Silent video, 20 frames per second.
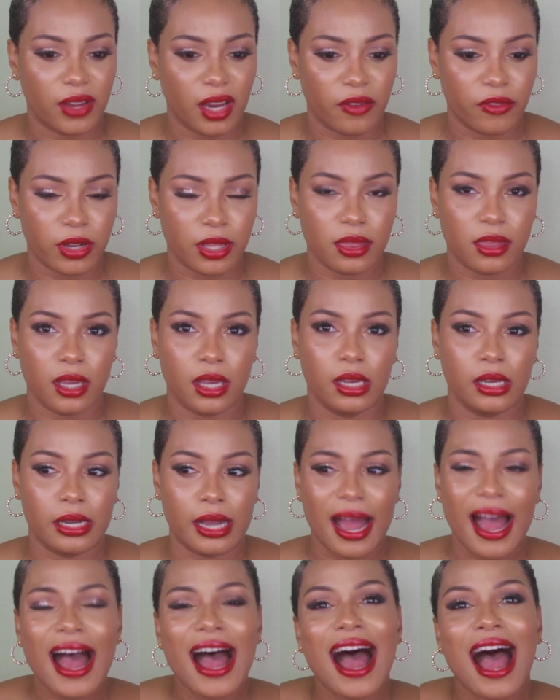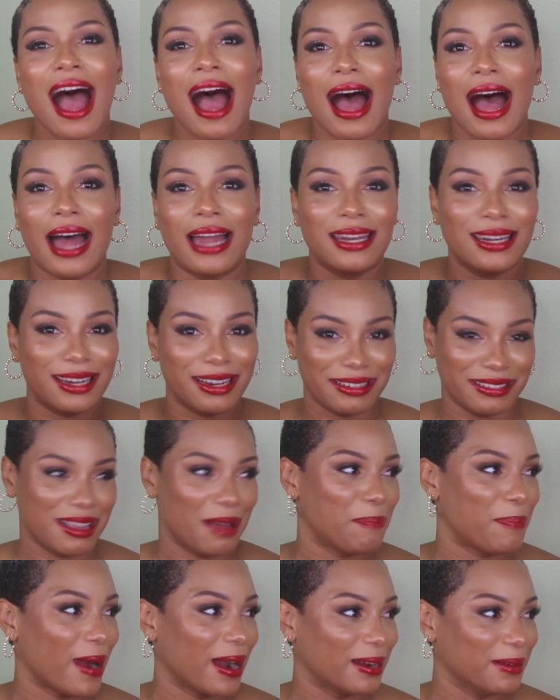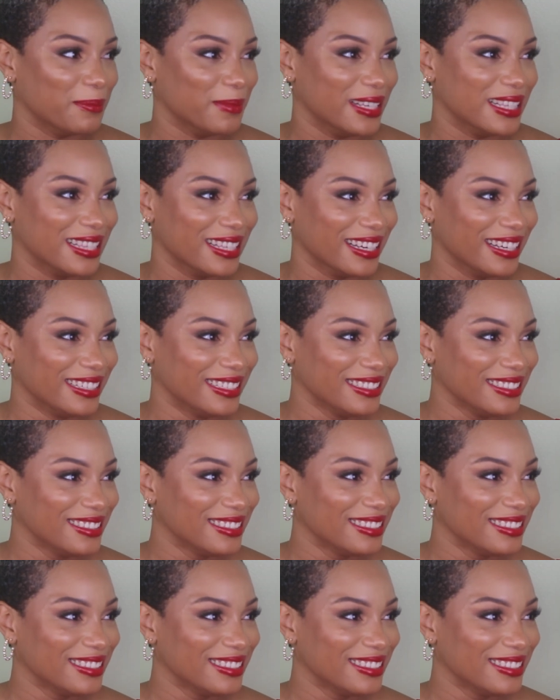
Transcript: everything, and there's a part missing.